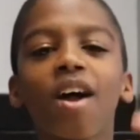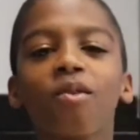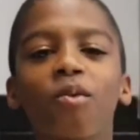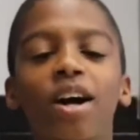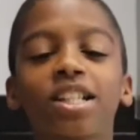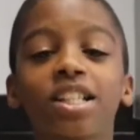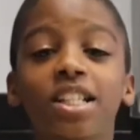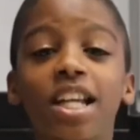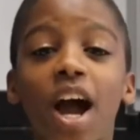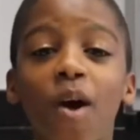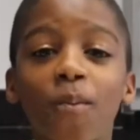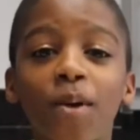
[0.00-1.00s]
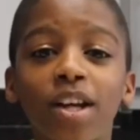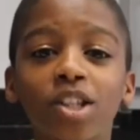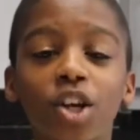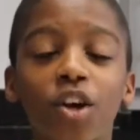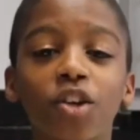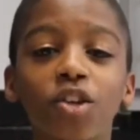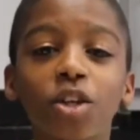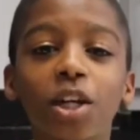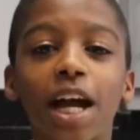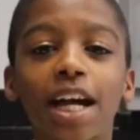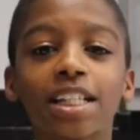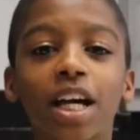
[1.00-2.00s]
everyone, today I'll be showing you
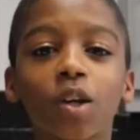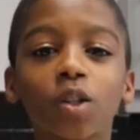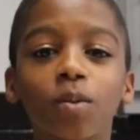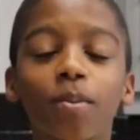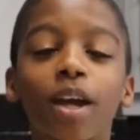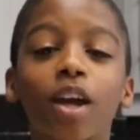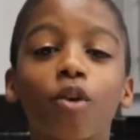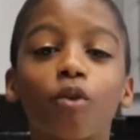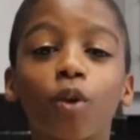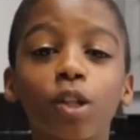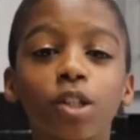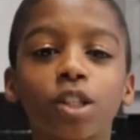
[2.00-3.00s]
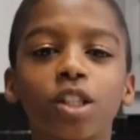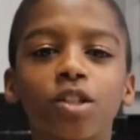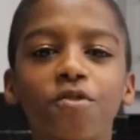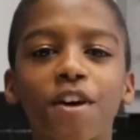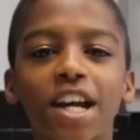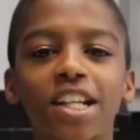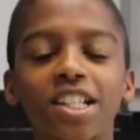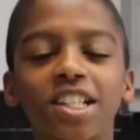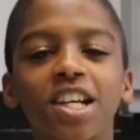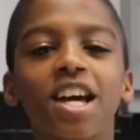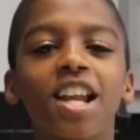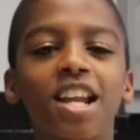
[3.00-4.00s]
guys how to make a roasted radish.
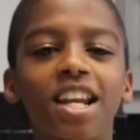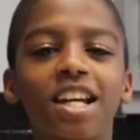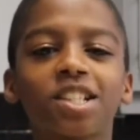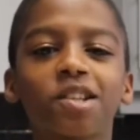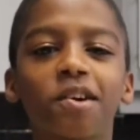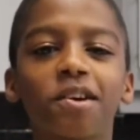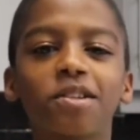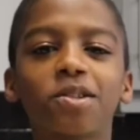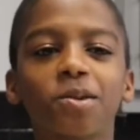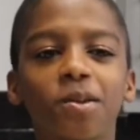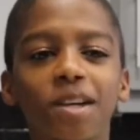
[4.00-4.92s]
Let's go into it.